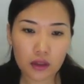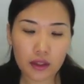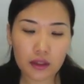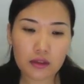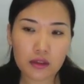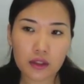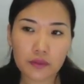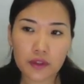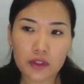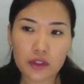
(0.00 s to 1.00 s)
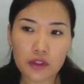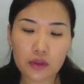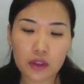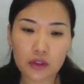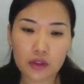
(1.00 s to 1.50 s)
Here the references,
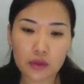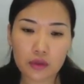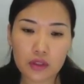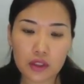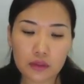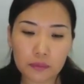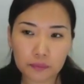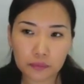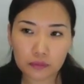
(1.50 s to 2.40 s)
you can use it